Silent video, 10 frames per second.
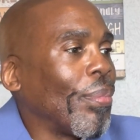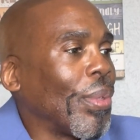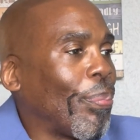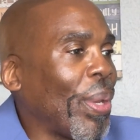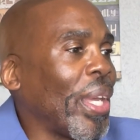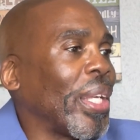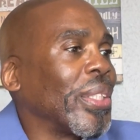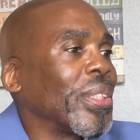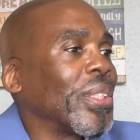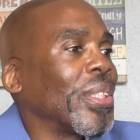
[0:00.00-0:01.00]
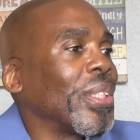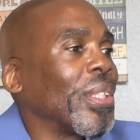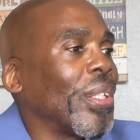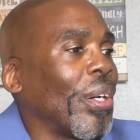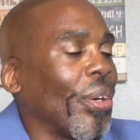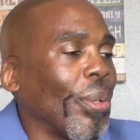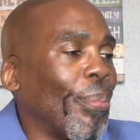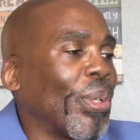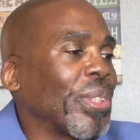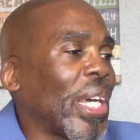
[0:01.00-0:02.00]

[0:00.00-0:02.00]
depends on the Most